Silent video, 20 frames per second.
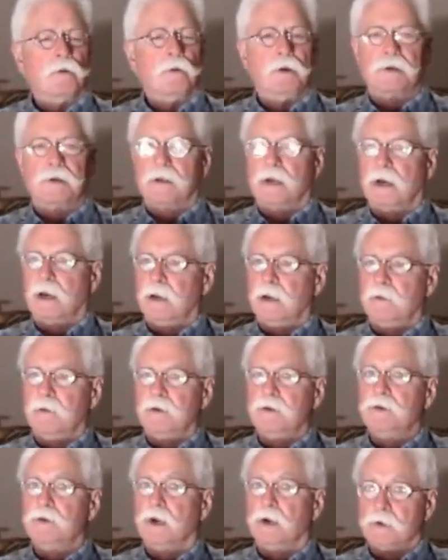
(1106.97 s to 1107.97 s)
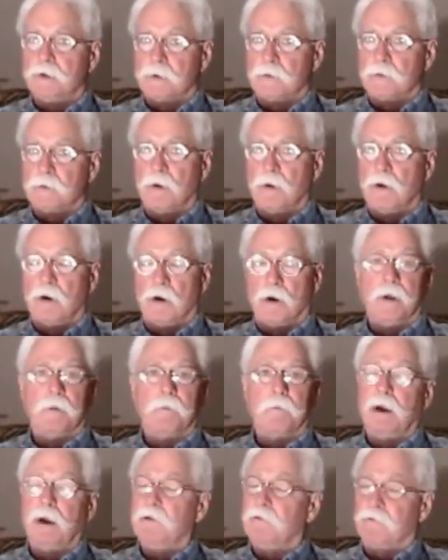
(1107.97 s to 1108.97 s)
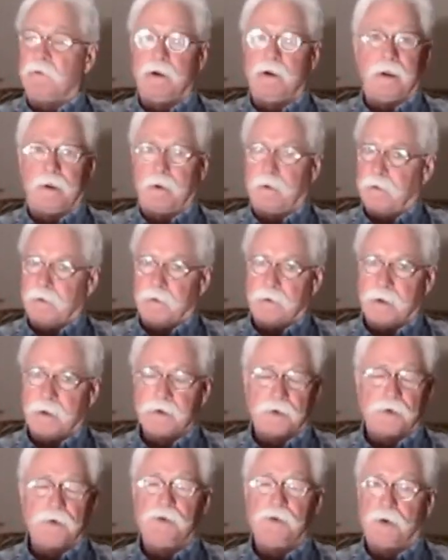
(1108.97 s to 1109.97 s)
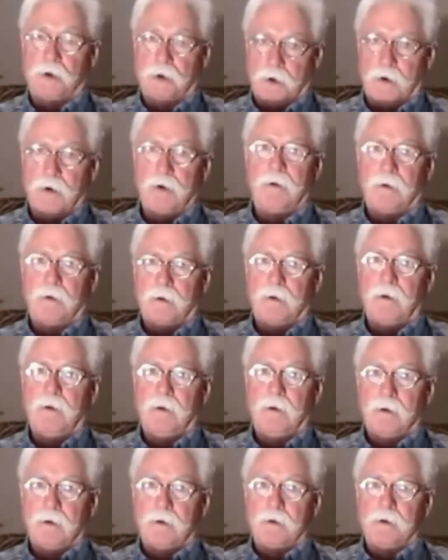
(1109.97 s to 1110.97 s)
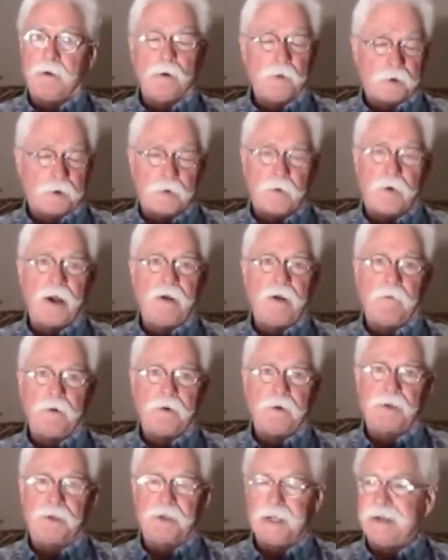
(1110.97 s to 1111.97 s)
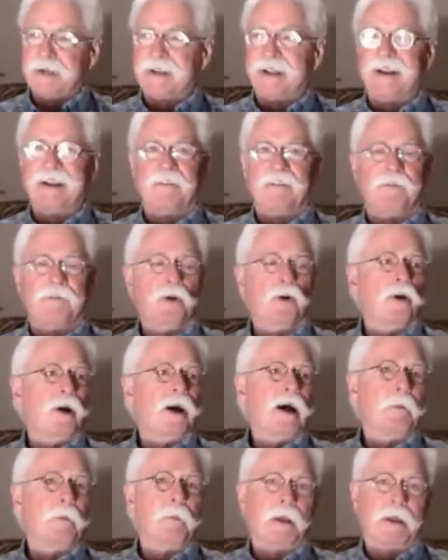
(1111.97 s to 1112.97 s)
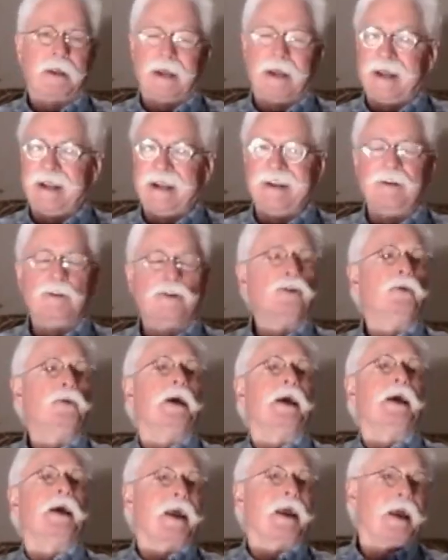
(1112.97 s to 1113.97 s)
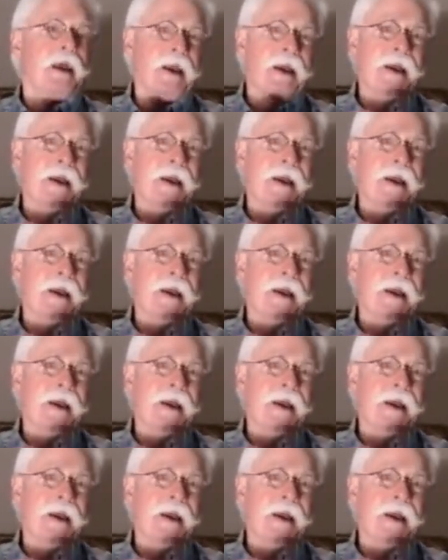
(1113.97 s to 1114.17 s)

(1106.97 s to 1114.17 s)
you decide the judge is wrong, and my friend, as a juror, you're in the driver's seat. And if you're obligated to